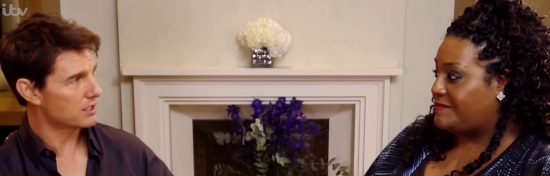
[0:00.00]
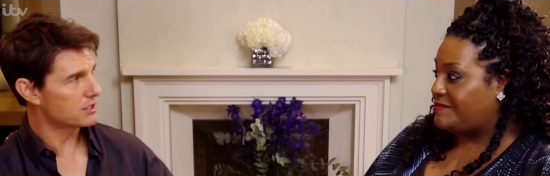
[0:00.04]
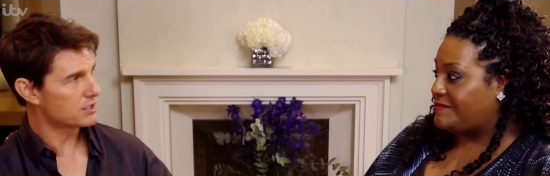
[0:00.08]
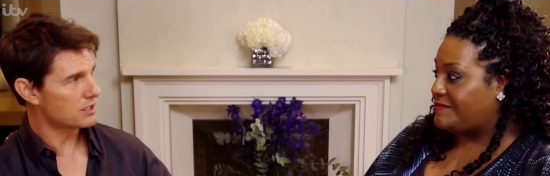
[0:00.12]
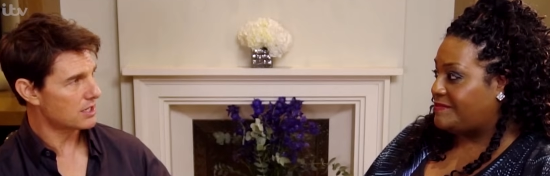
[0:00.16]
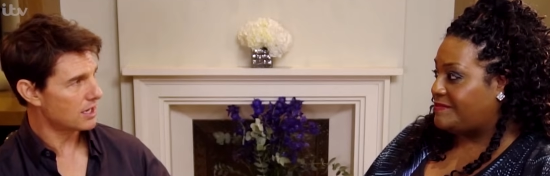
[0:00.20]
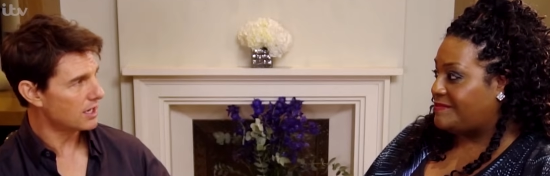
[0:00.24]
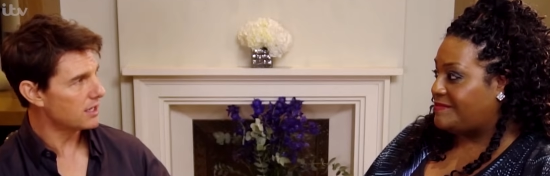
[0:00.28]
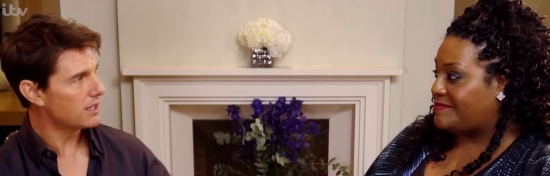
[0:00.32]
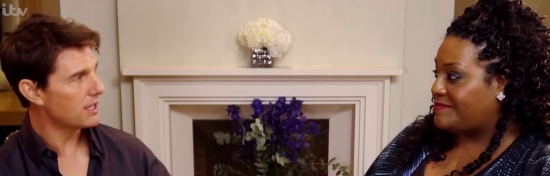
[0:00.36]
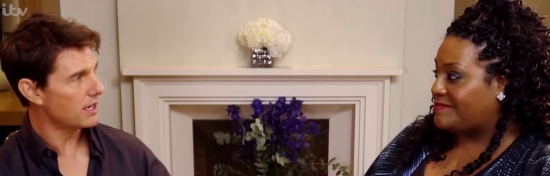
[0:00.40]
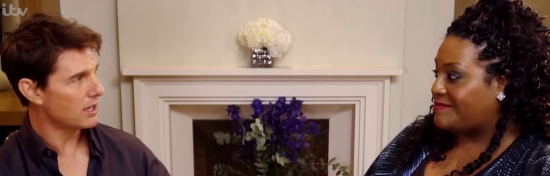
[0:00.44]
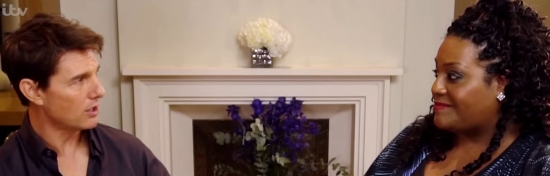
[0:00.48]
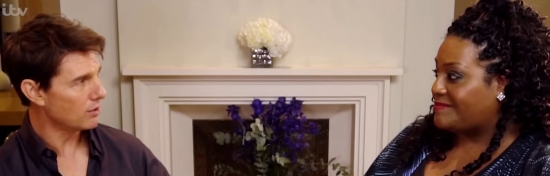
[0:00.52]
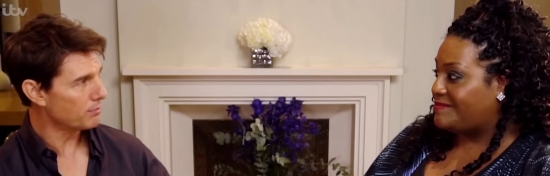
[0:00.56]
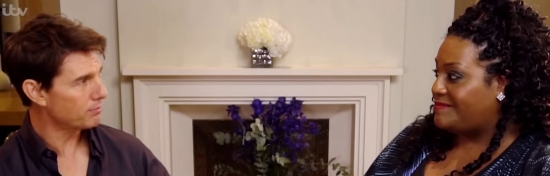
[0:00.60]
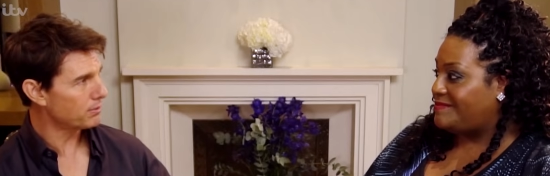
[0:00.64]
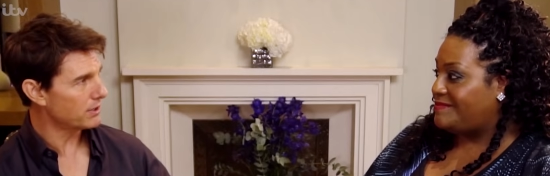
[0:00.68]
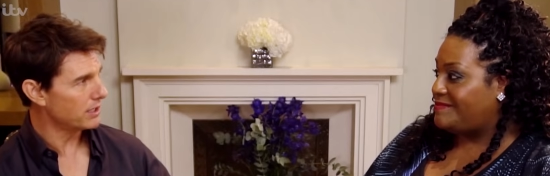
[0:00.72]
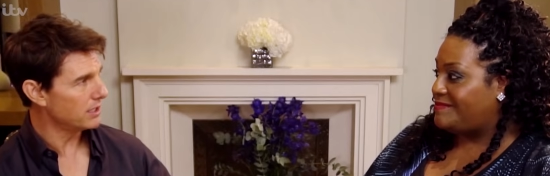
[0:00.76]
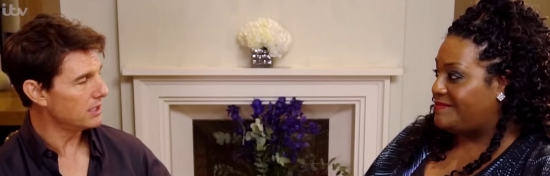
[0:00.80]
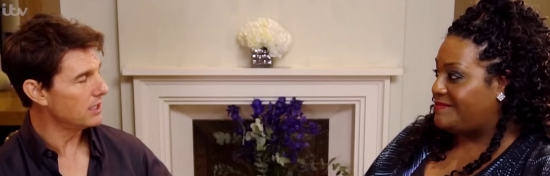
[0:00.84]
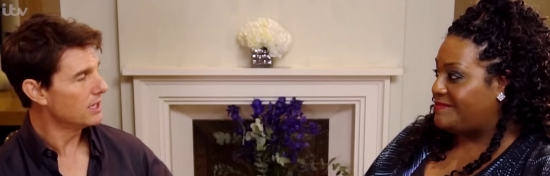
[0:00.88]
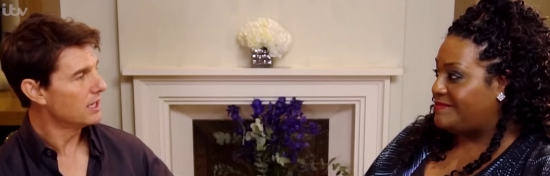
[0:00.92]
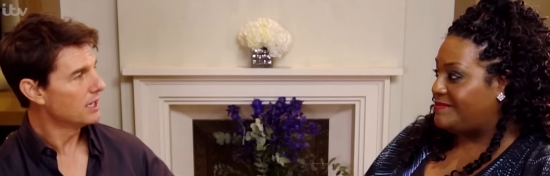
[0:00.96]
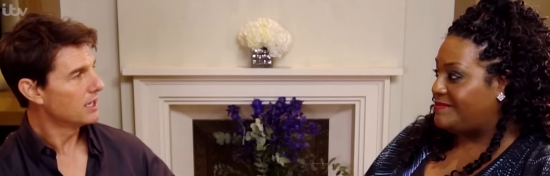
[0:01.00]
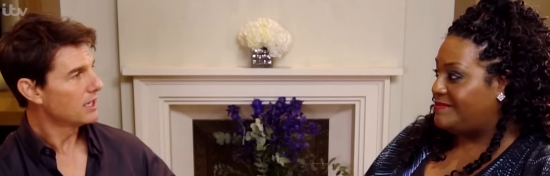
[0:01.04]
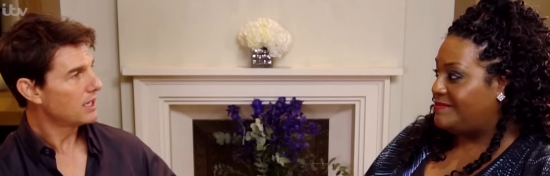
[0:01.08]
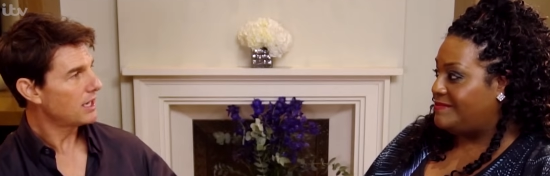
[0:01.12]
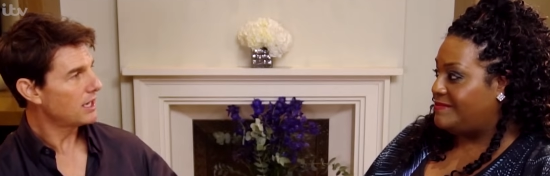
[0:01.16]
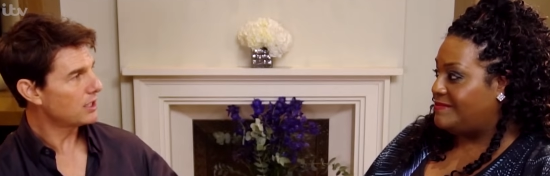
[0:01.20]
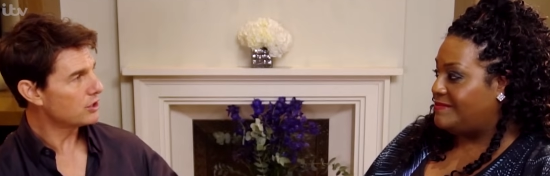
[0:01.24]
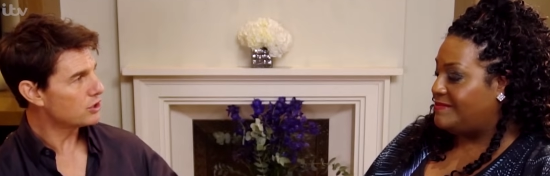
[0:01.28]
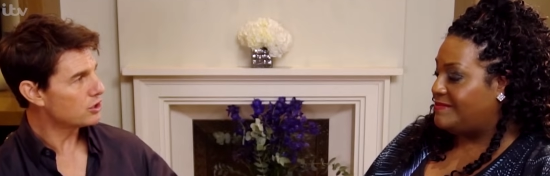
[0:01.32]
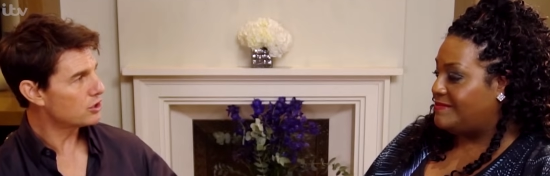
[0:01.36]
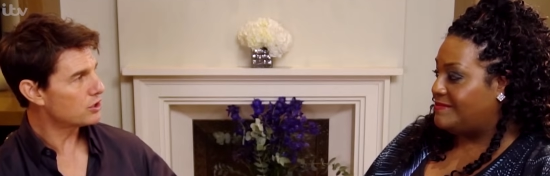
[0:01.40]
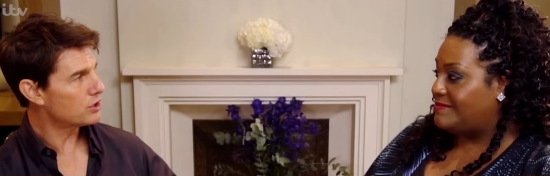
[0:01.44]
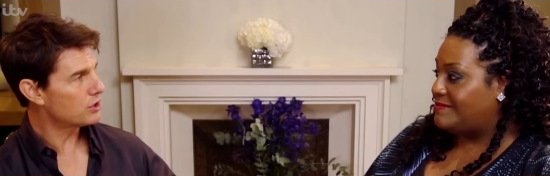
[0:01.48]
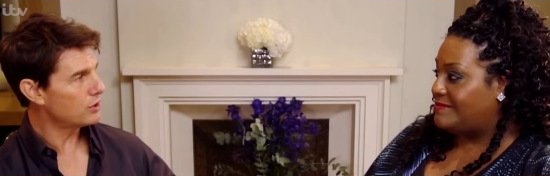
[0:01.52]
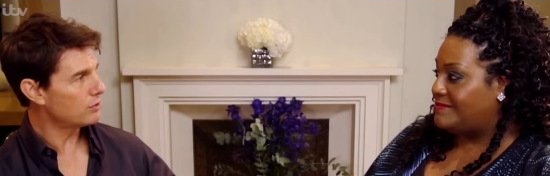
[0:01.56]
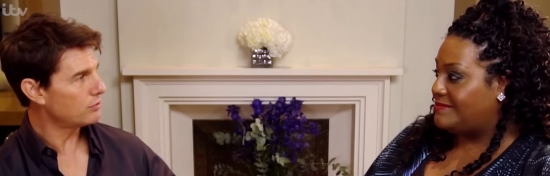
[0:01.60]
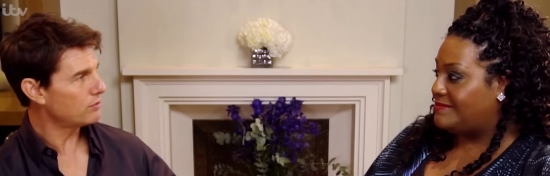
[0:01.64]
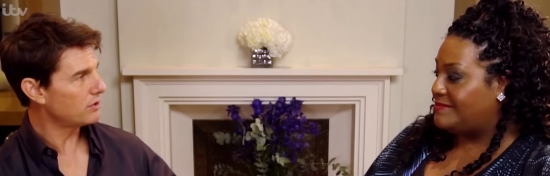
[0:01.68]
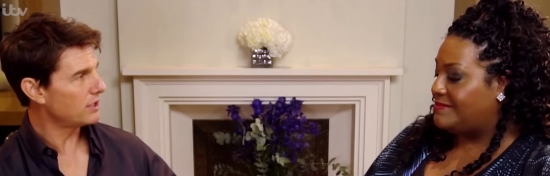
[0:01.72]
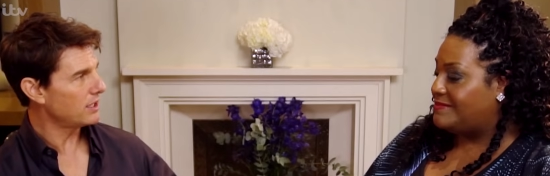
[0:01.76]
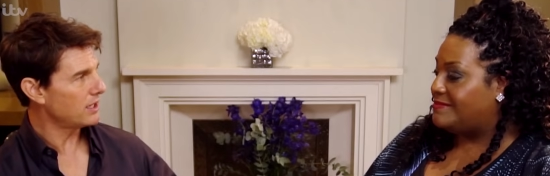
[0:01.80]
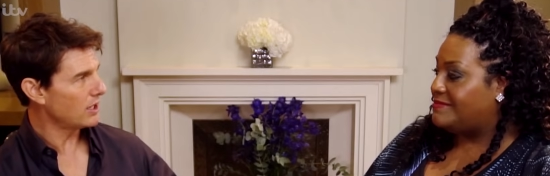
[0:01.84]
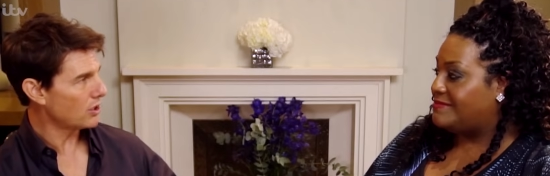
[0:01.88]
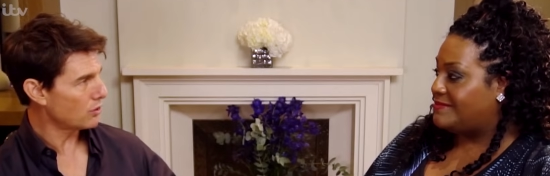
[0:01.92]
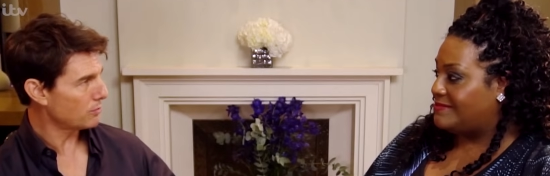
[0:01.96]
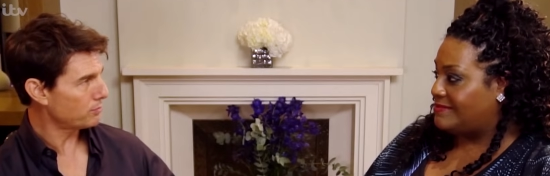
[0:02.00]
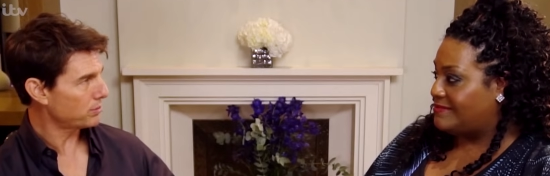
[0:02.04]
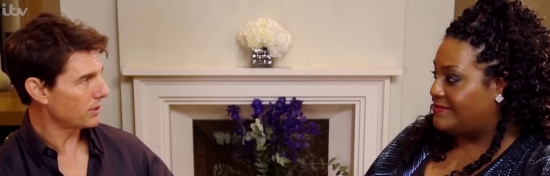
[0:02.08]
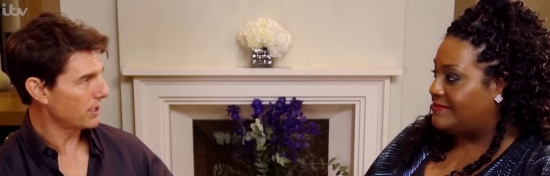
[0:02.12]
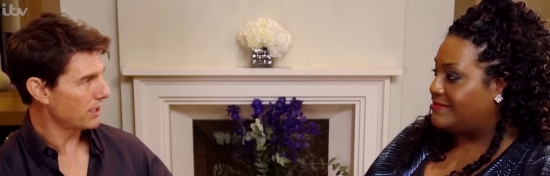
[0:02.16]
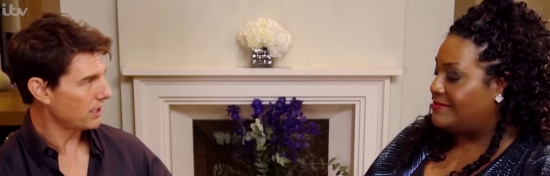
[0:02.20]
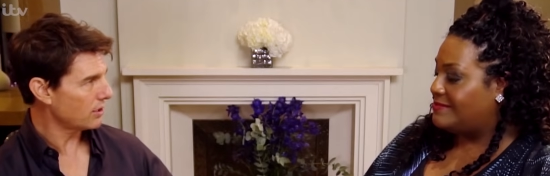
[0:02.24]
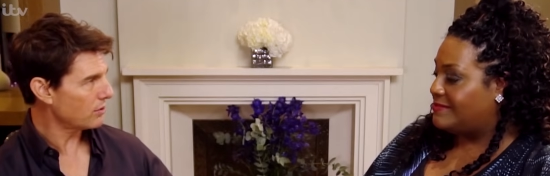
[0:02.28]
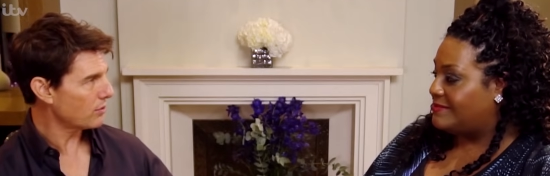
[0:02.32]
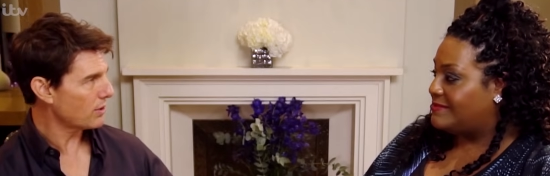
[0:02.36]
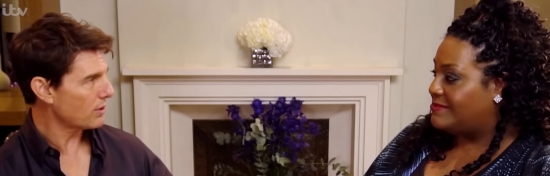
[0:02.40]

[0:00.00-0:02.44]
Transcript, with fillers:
Speaker 1: inside that airplane and shoot the airplane